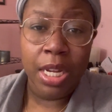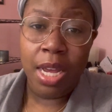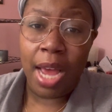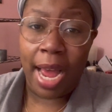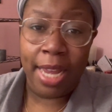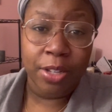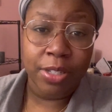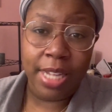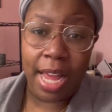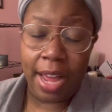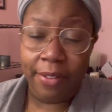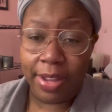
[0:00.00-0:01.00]
I used to
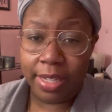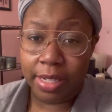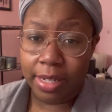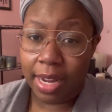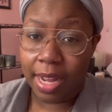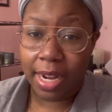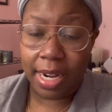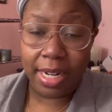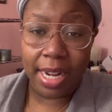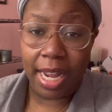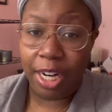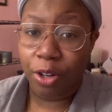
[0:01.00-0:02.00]
have a salon.
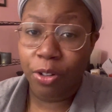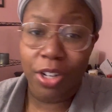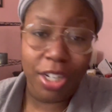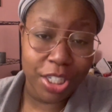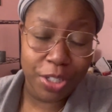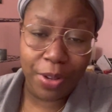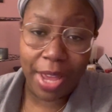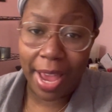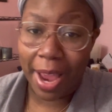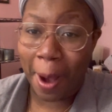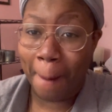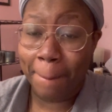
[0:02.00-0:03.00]
I no longer do
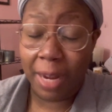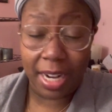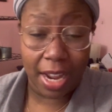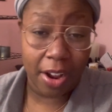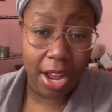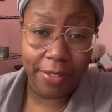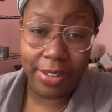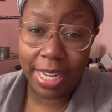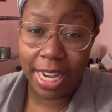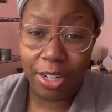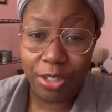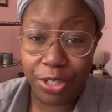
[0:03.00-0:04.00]
hair, but now I have a
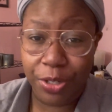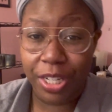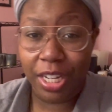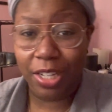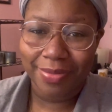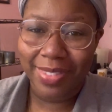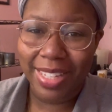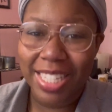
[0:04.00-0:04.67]
candle studio.